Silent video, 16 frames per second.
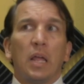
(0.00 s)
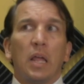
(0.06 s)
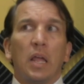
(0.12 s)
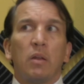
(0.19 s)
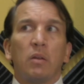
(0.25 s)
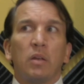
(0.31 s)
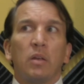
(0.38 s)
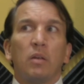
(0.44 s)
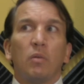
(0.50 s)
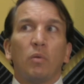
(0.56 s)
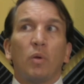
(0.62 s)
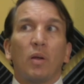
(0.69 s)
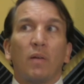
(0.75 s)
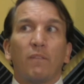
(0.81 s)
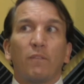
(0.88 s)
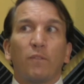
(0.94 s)
And
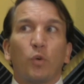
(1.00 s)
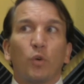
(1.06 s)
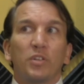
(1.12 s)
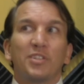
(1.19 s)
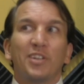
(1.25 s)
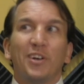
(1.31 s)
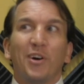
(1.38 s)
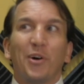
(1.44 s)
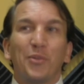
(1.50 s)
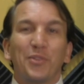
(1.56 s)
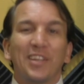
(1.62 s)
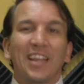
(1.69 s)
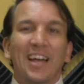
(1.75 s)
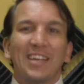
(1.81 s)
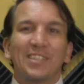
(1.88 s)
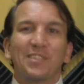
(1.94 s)
for it to only
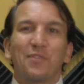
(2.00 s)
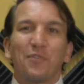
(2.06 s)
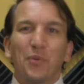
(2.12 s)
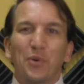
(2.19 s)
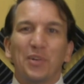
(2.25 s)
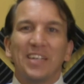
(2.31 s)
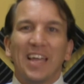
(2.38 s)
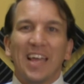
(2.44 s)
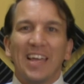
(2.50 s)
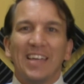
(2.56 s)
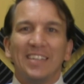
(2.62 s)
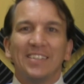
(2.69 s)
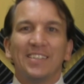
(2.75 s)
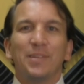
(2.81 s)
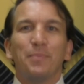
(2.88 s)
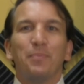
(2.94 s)
last 4
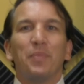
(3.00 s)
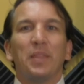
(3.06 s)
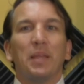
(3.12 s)
days